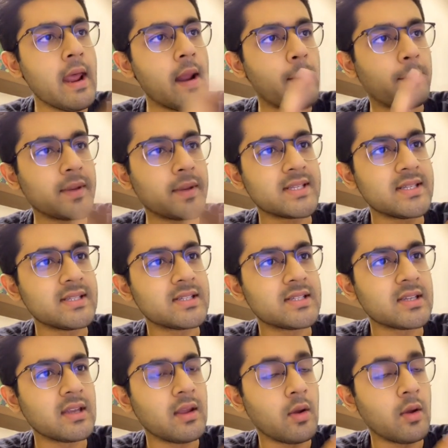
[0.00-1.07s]

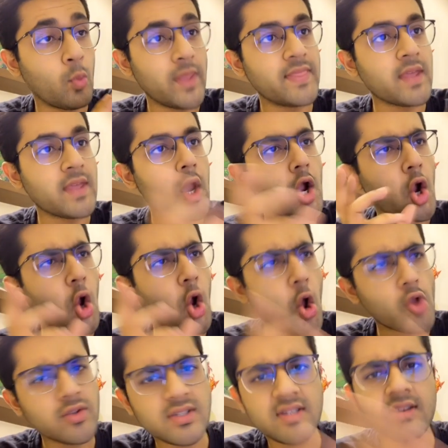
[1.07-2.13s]
presents with
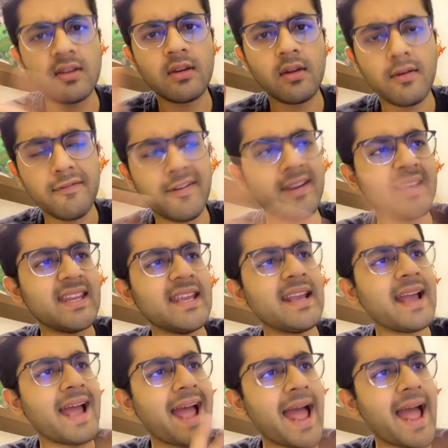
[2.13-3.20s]
constant fatigue
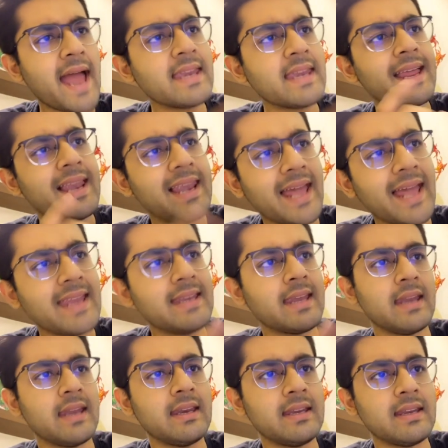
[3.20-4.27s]
and
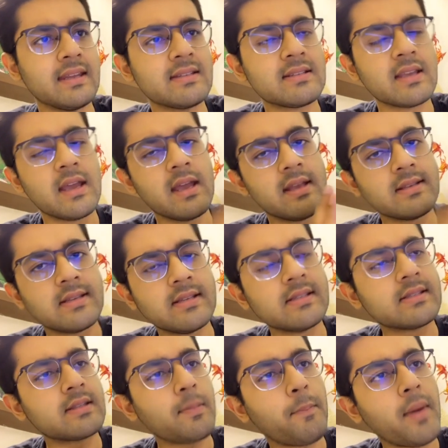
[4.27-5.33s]
lightheadedness since
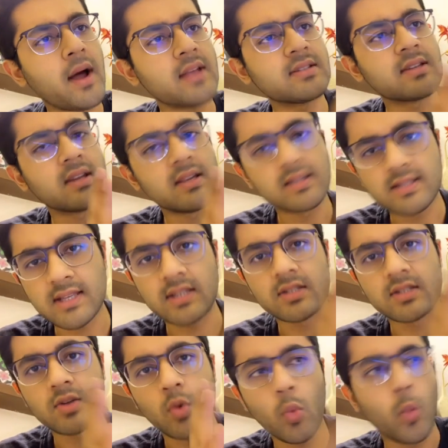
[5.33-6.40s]
the past
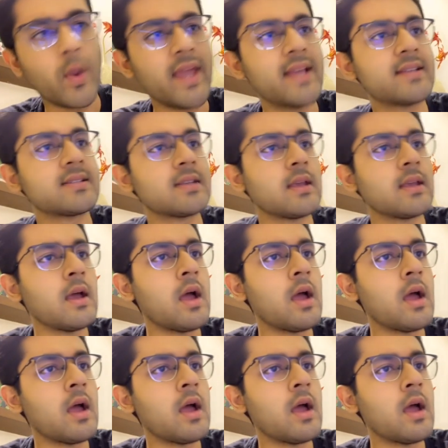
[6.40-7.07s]
6 weeks.